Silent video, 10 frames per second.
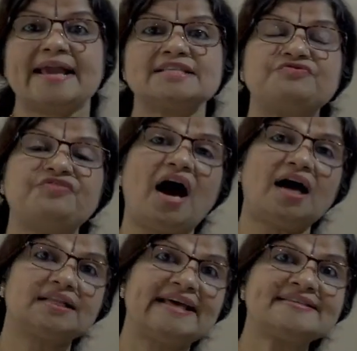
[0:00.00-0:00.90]
is
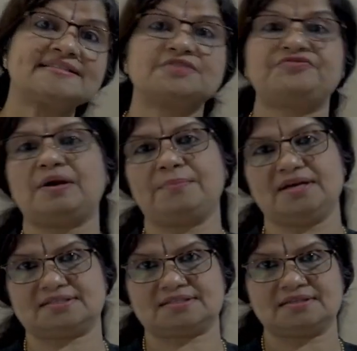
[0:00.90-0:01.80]
farthest from us.